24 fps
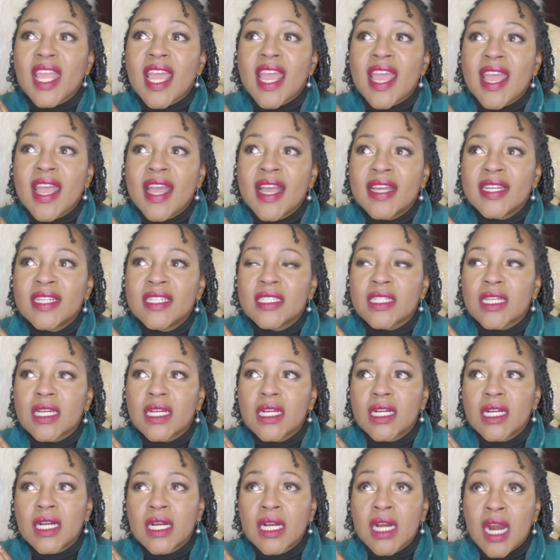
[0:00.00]
And
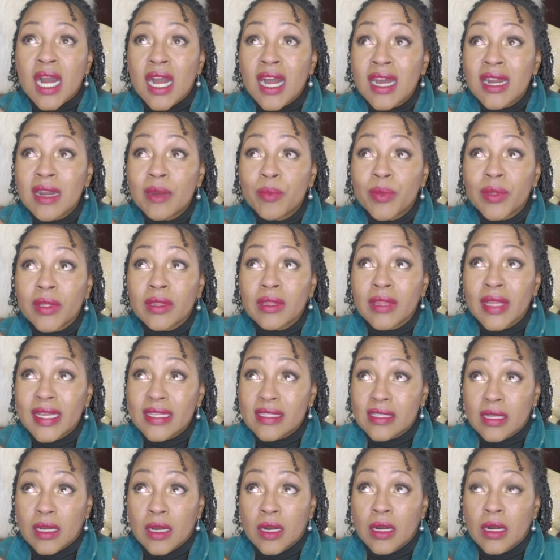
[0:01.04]
God
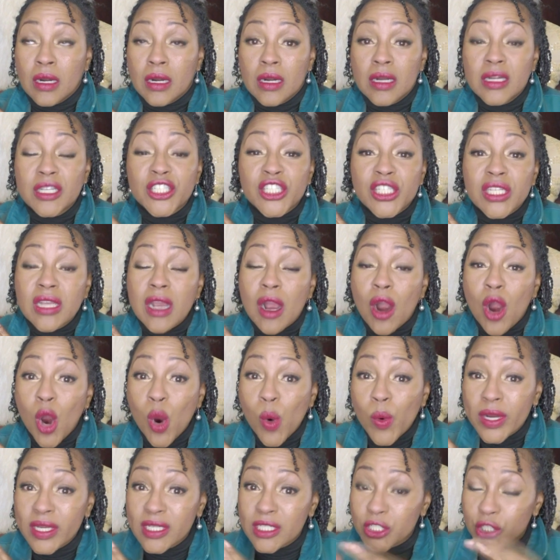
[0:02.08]
bless her, she
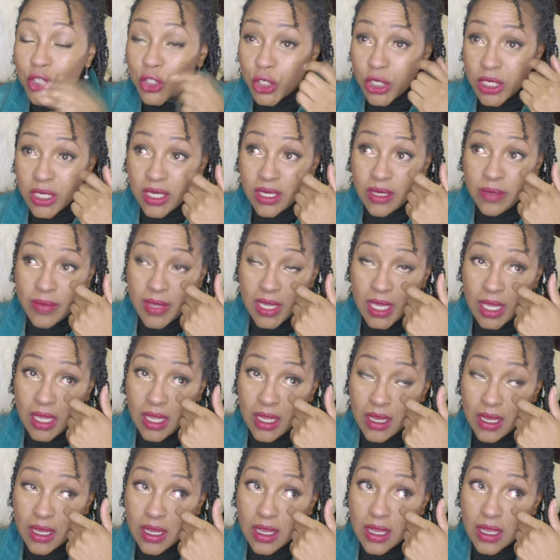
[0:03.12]
always treated
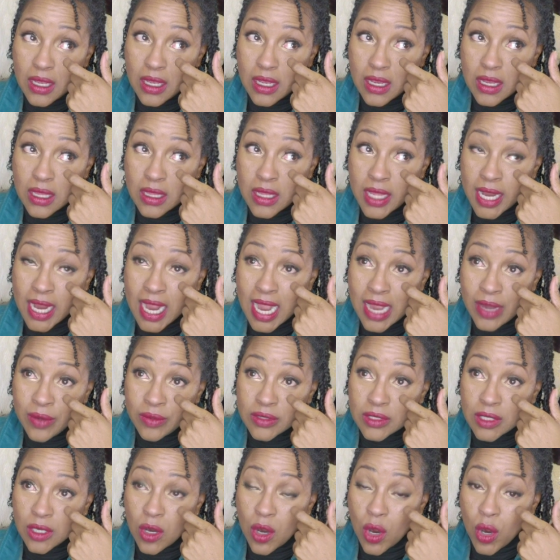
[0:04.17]
me like I
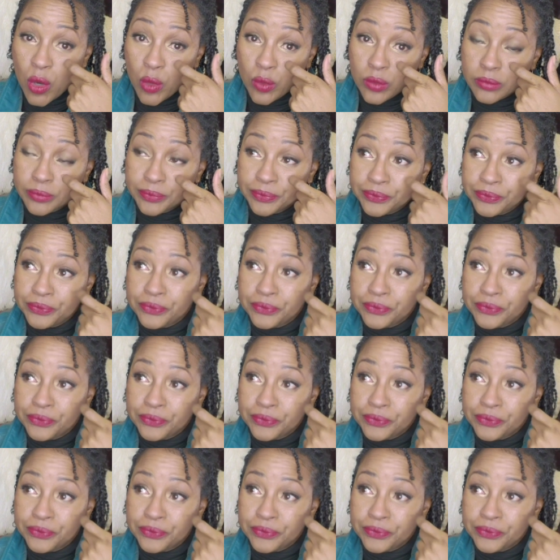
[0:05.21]
was her own.